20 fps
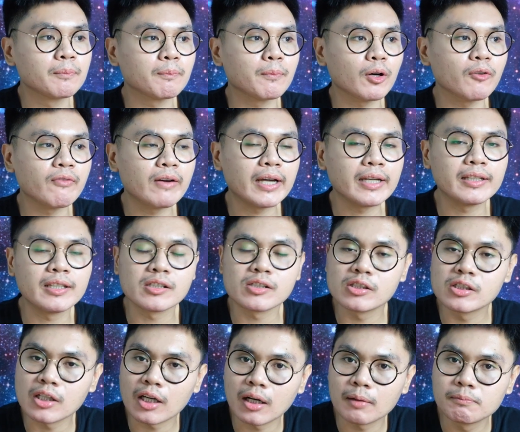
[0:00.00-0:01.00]
providing
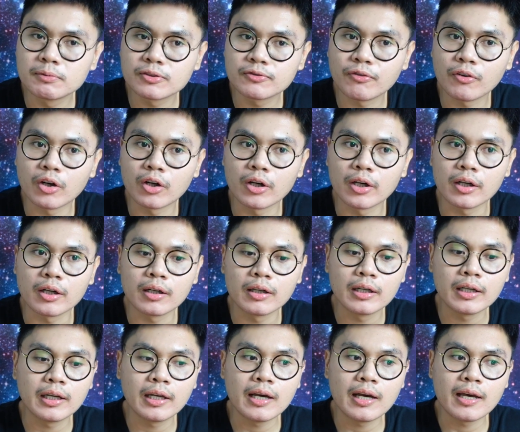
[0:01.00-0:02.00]
jobs
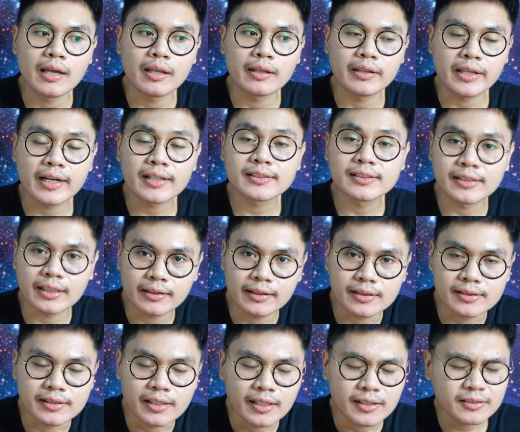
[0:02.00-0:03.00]
for their
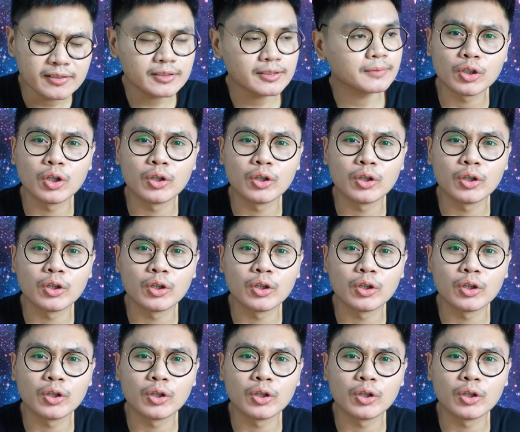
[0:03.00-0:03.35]
citizens.